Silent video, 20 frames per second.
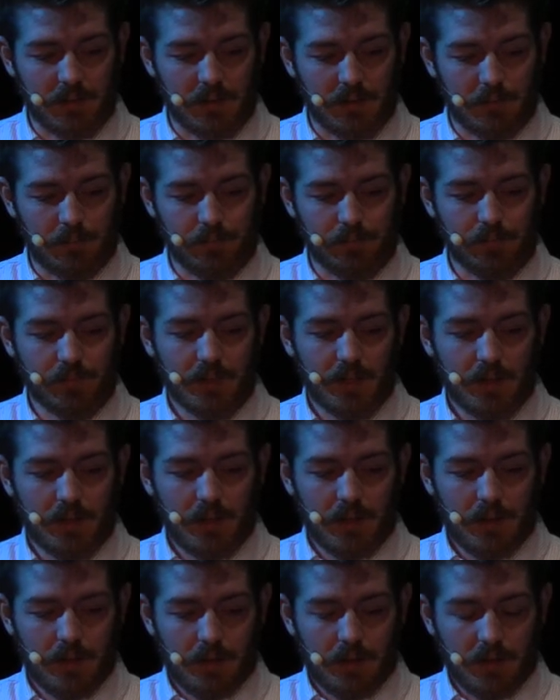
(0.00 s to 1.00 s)
um,
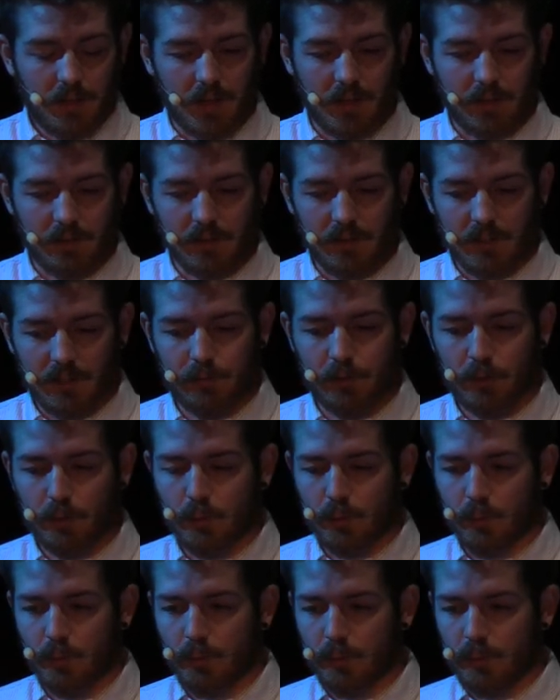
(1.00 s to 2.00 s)
and if
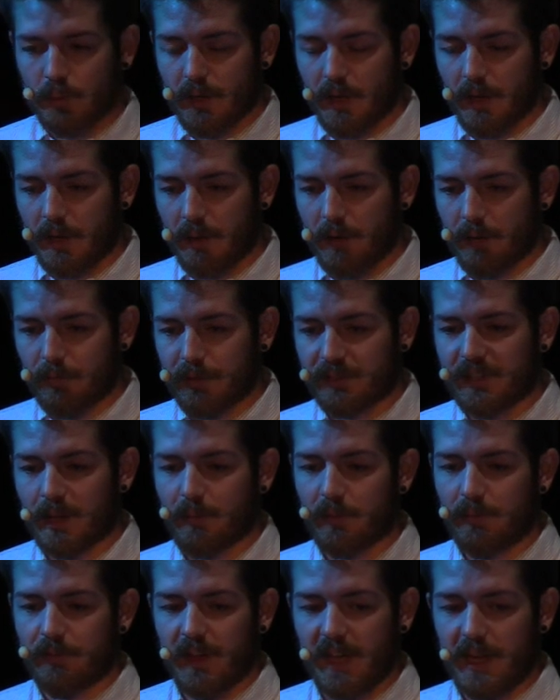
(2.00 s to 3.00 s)
you, uh, for
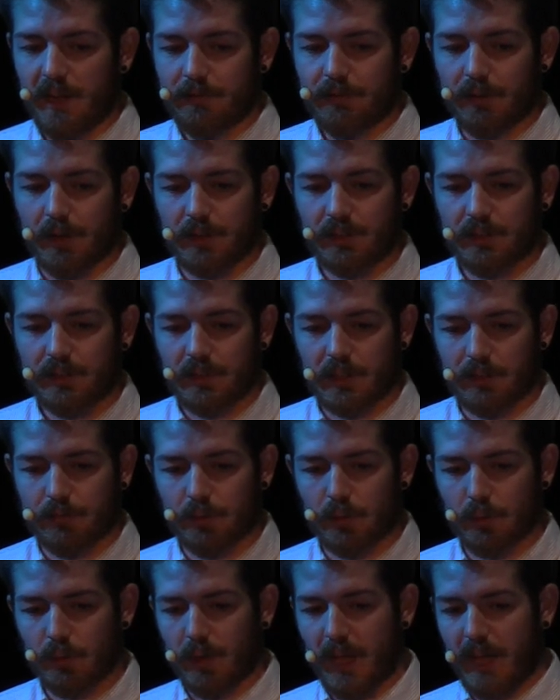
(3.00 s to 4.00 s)
example, Firefox,
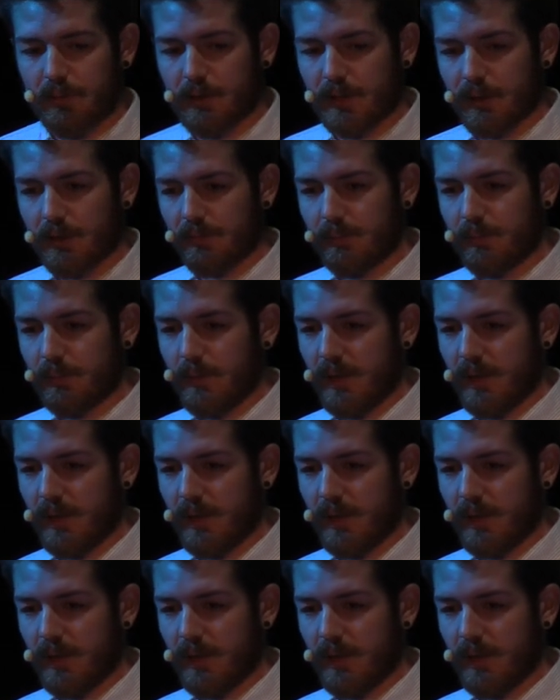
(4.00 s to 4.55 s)
if you have a,